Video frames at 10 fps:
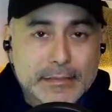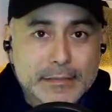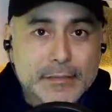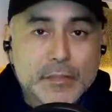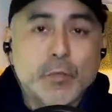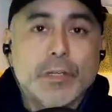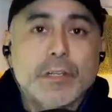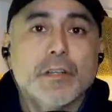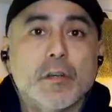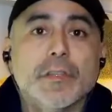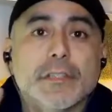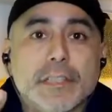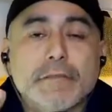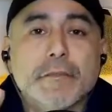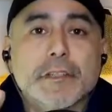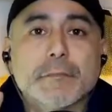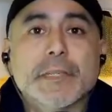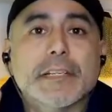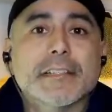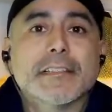You wouldn't know the difference
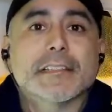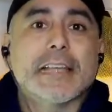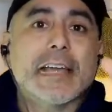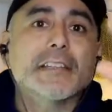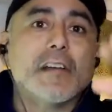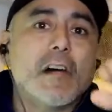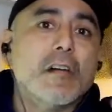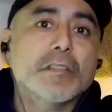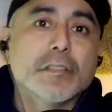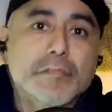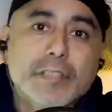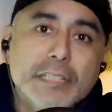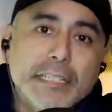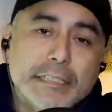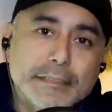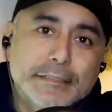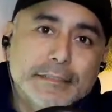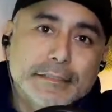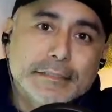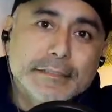because that is all you've seen.
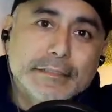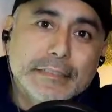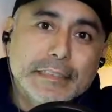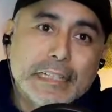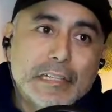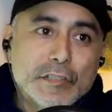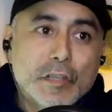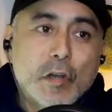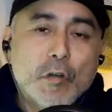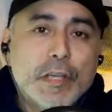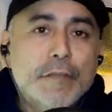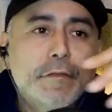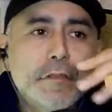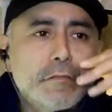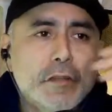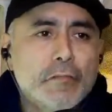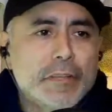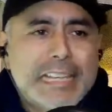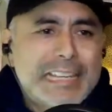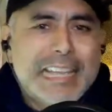So if you don't
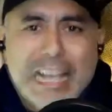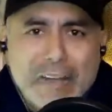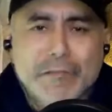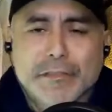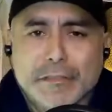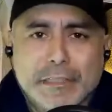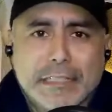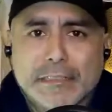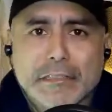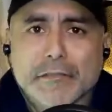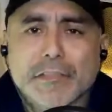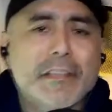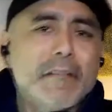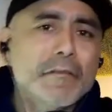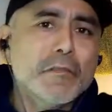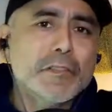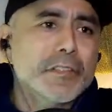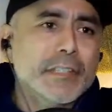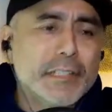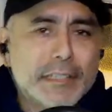encounter Latinos, then of course
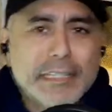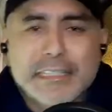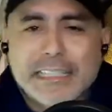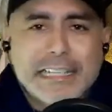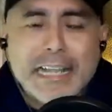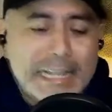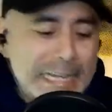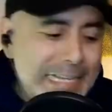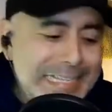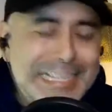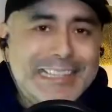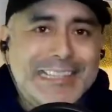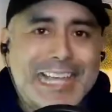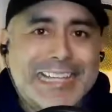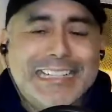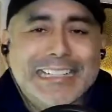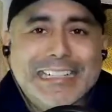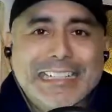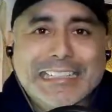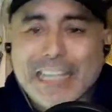you're going to think that. And I get that.
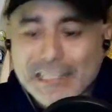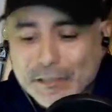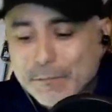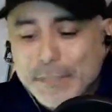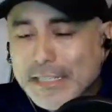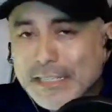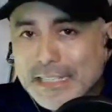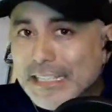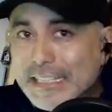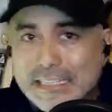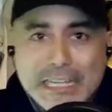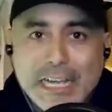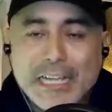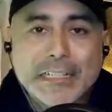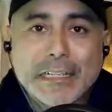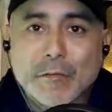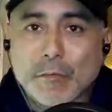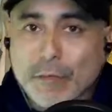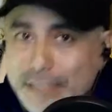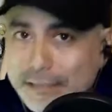That to me is not
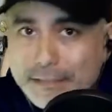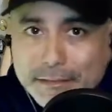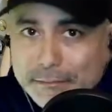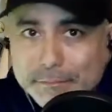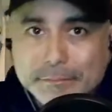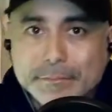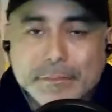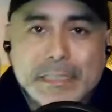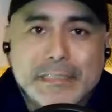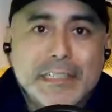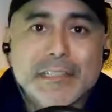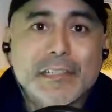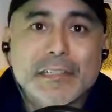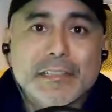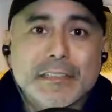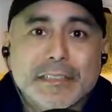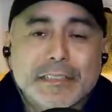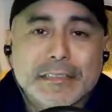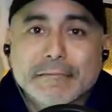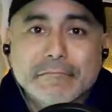racism. That's just
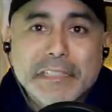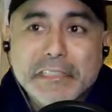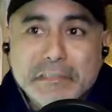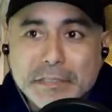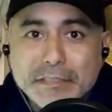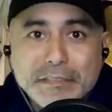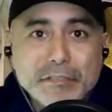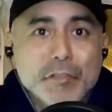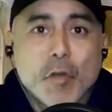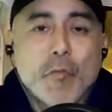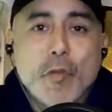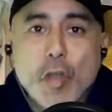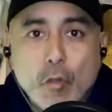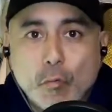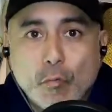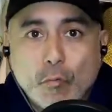ignorance. You don't know.